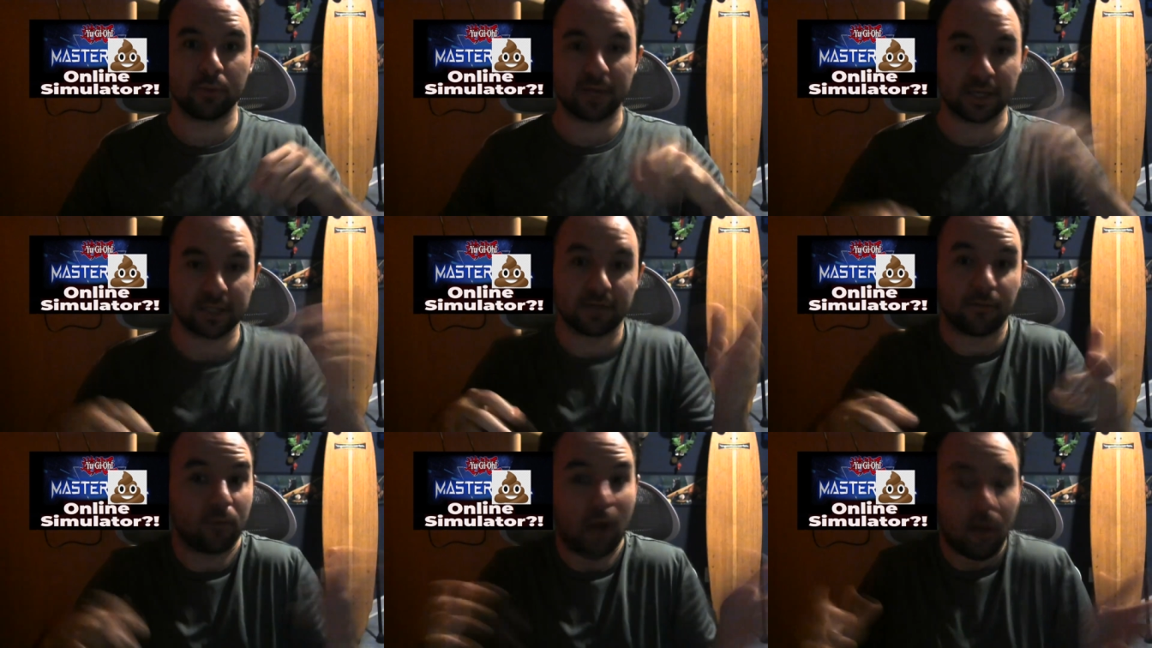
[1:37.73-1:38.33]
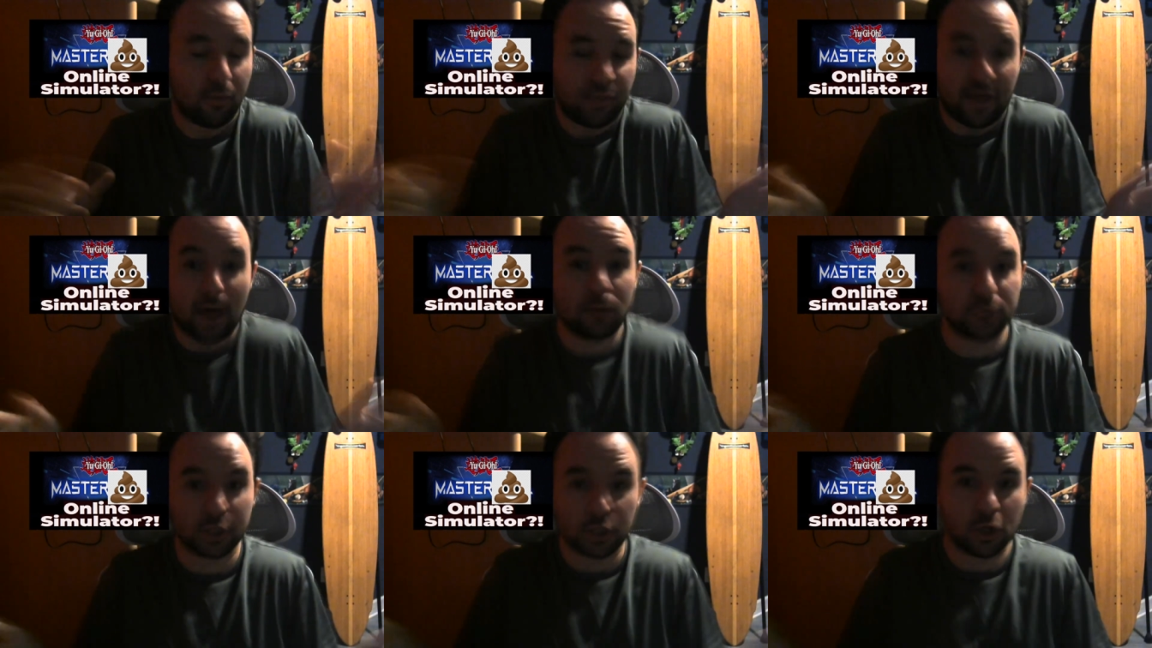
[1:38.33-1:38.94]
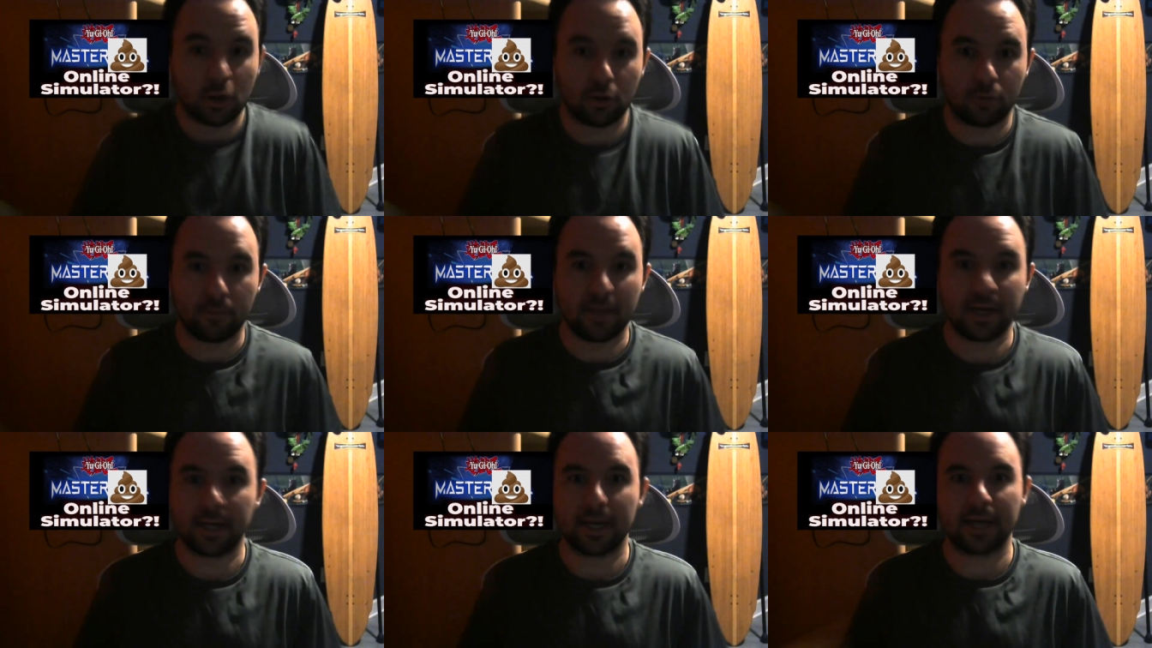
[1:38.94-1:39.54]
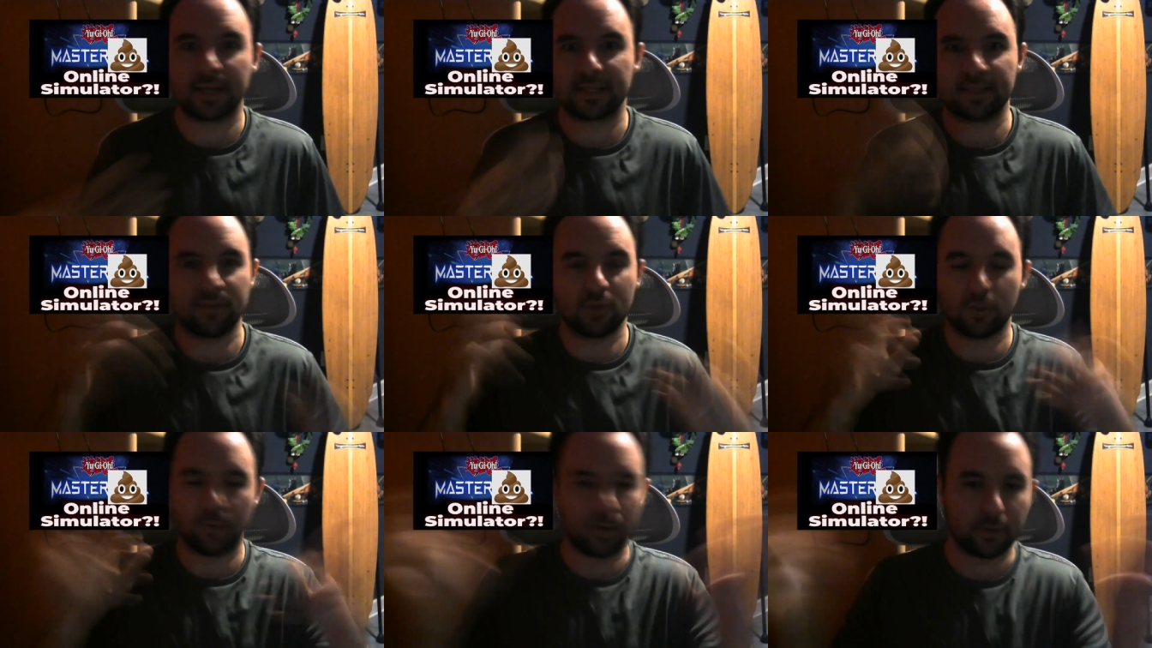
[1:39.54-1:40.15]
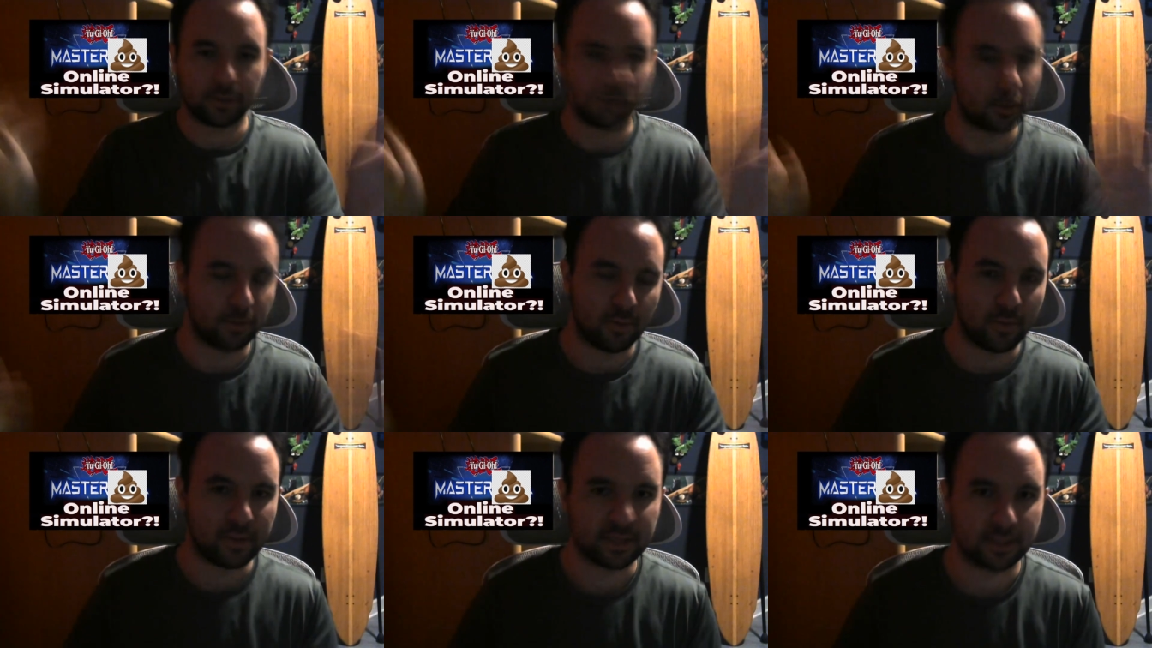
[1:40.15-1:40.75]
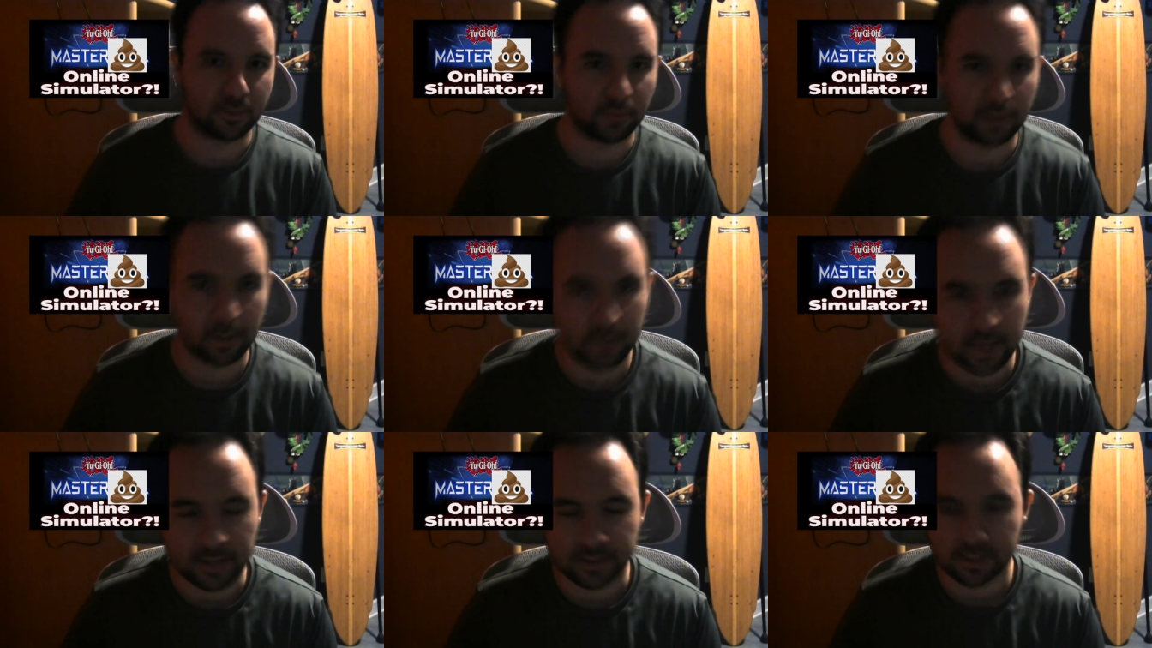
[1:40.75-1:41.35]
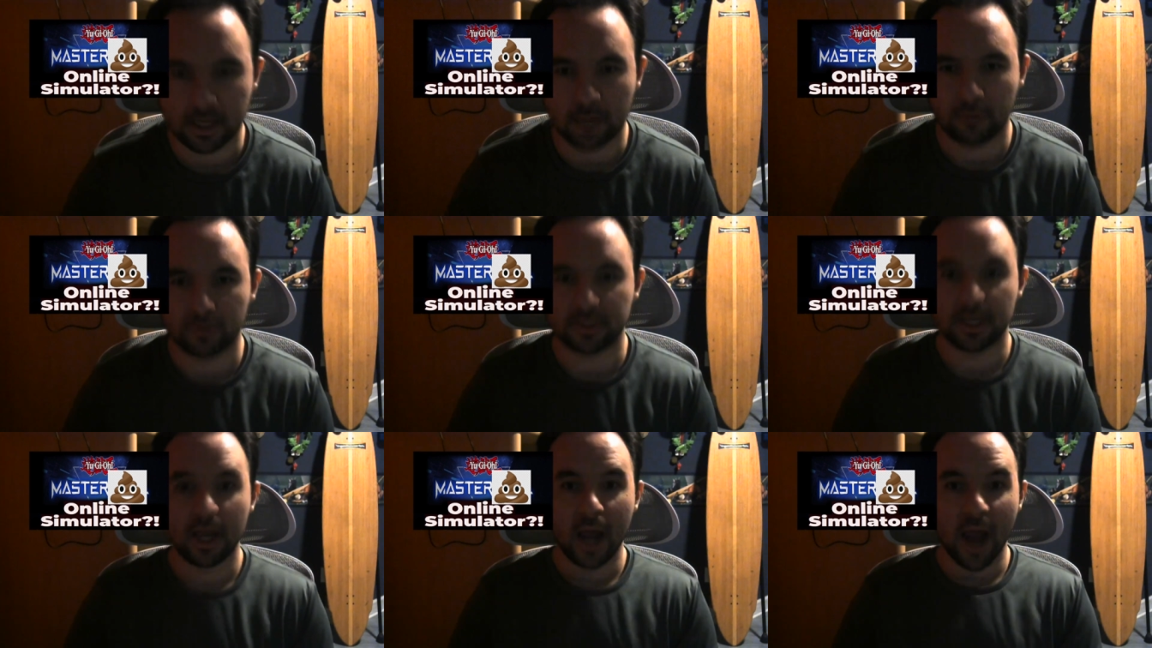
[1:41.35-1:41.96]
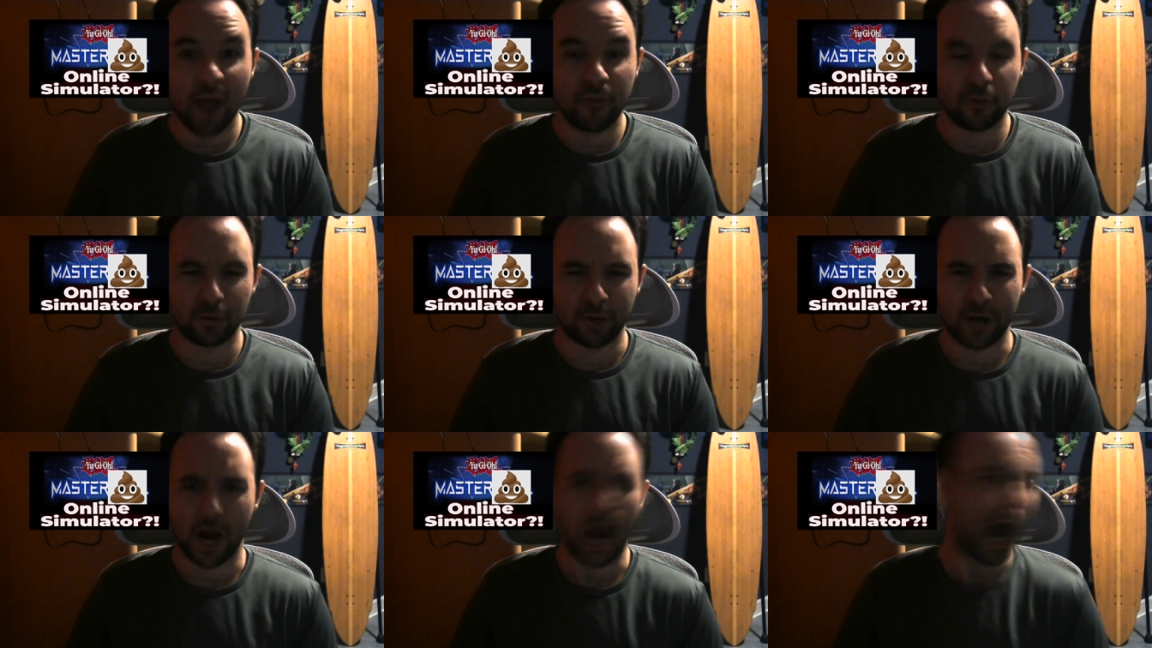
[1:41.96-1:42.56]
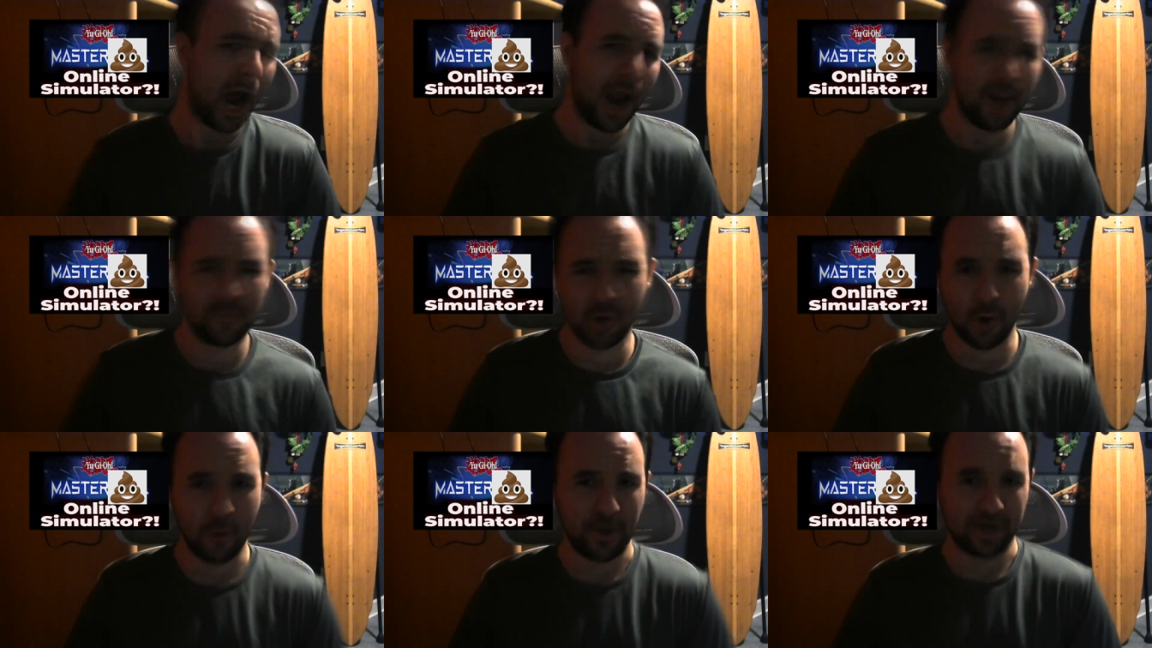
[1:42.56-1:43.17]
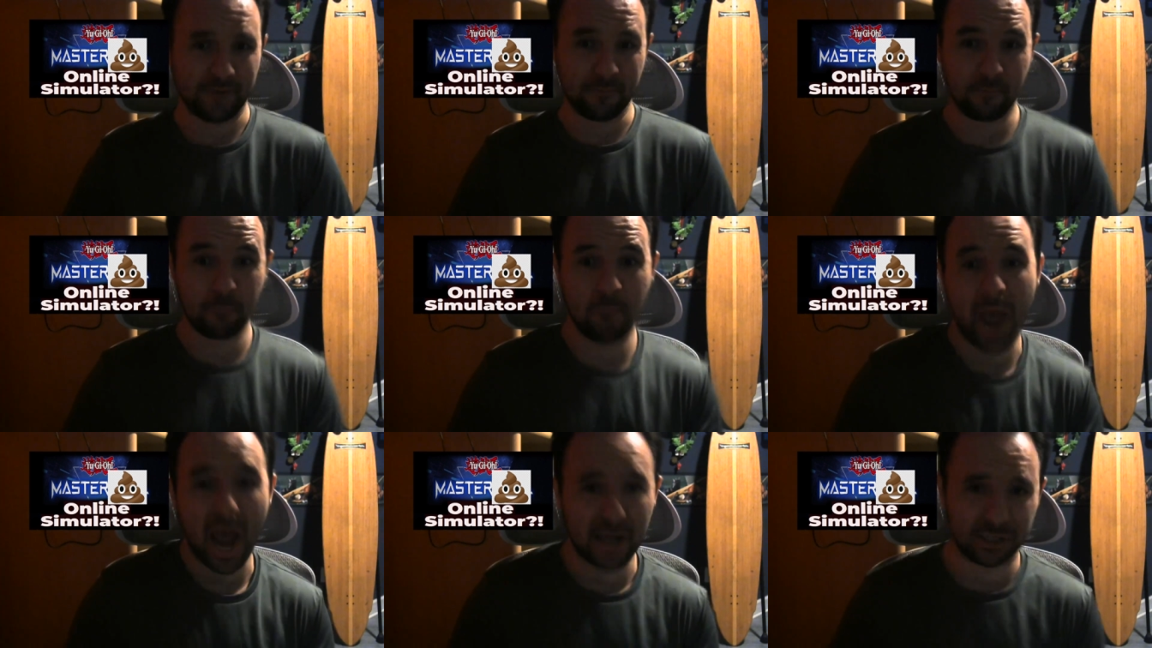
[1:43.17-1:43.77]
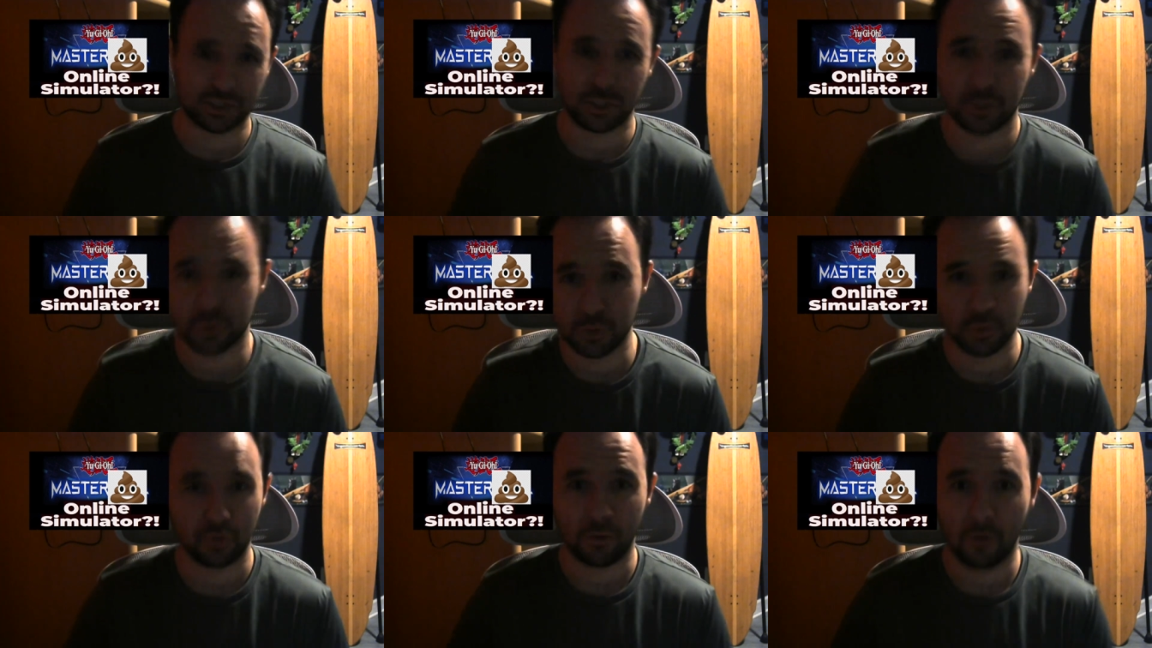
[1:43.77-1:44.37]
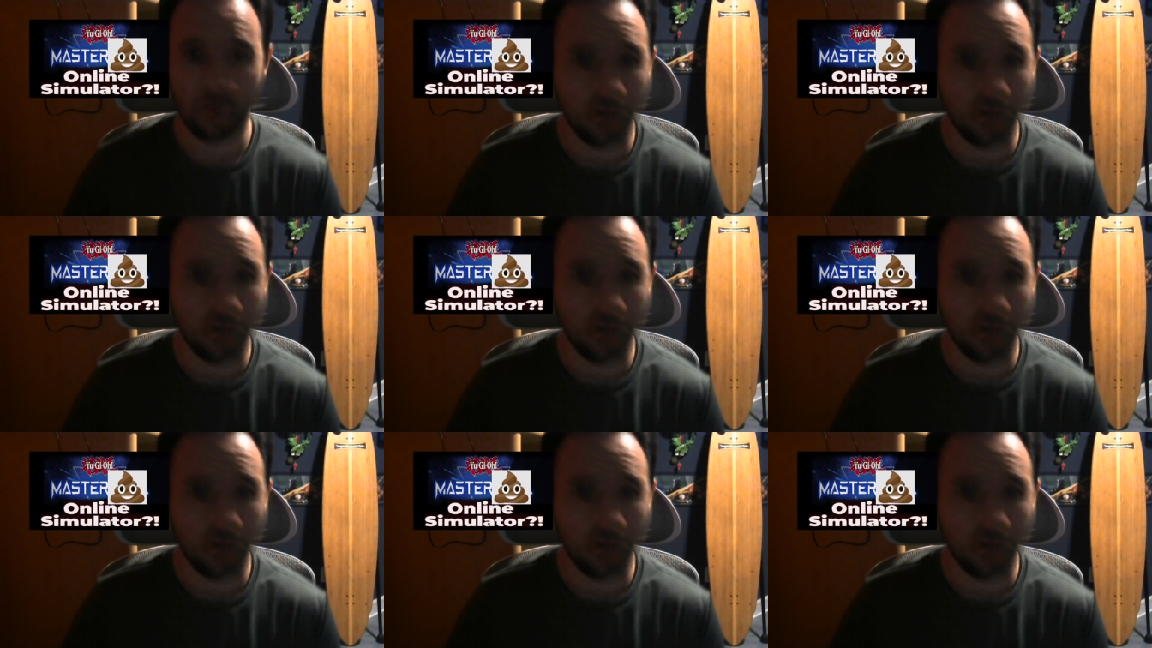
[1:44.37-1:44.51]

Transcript: because of a $1,000 meta decks, even though we already talked about why it's not really a $1,000, and they're like, I'm going to Master Duel!